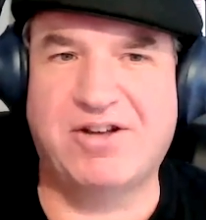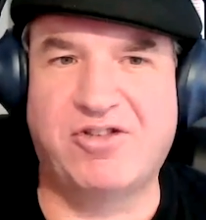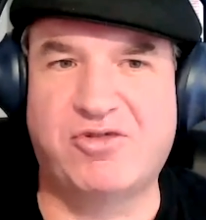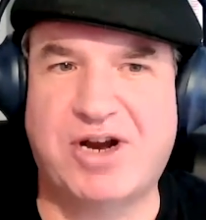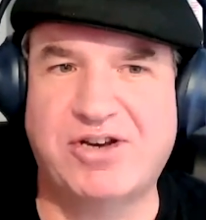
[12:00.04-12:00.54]
on
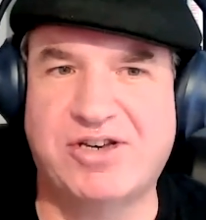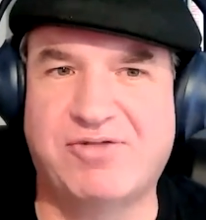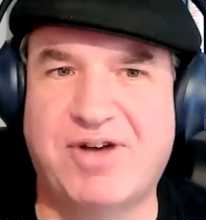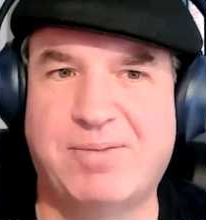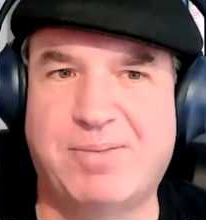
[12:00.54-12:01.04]
strategy
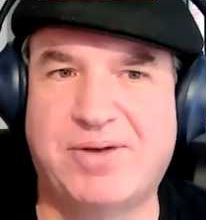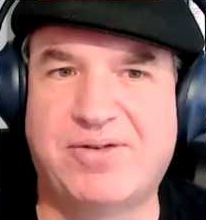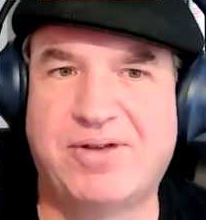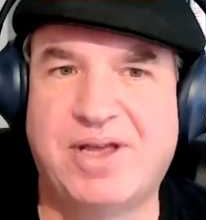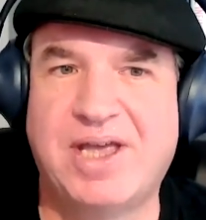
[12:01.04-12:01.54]

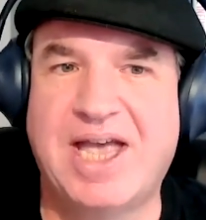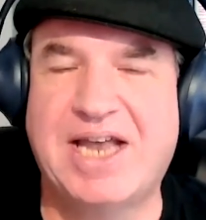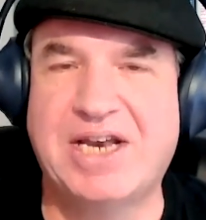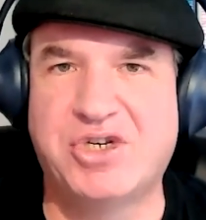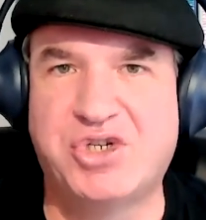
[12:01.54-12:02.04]
development
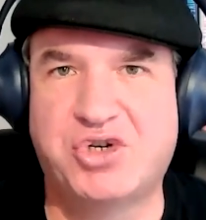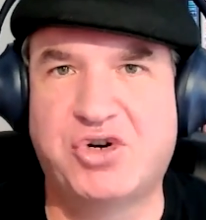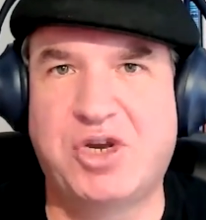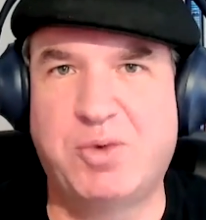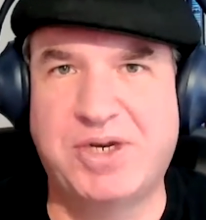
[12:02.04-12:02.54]
and
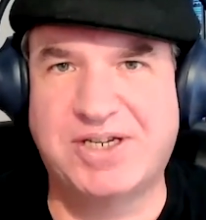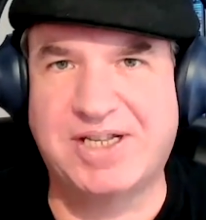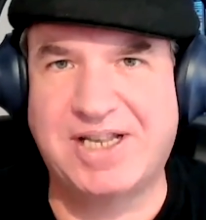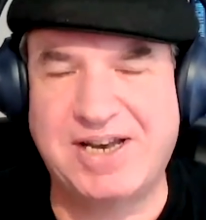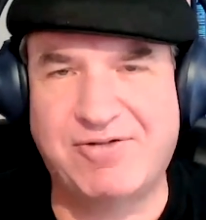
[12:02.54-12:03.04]
ensuring we
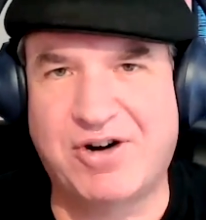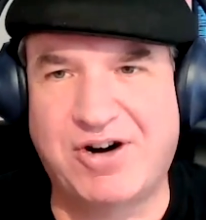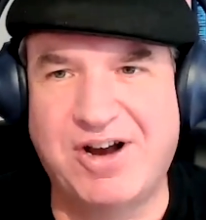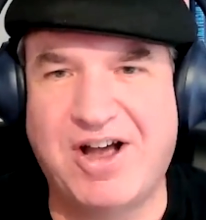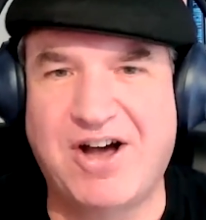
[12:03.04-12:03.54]

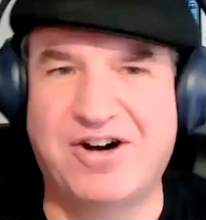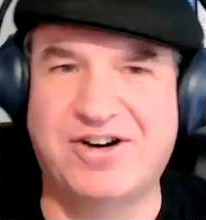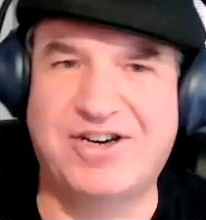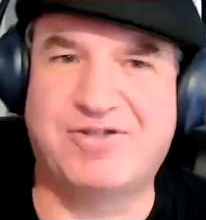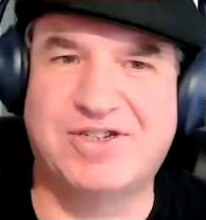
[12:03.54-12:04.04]
deliver on
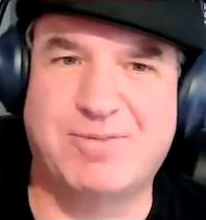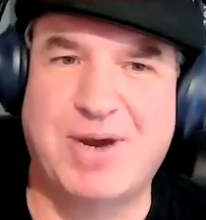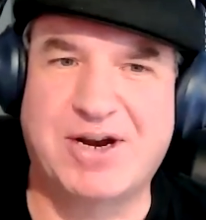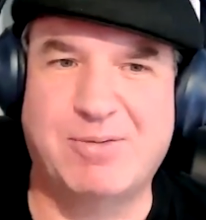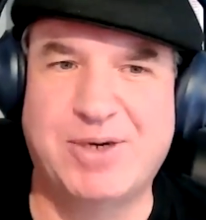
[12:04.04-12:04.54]
our difference
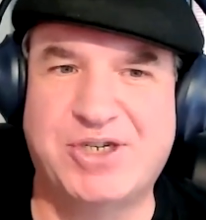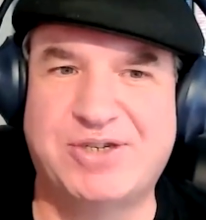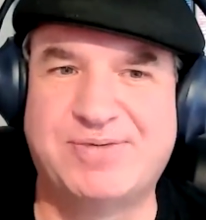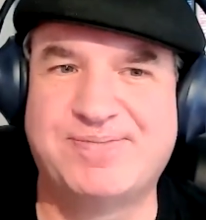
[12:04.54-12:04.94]
maker mission.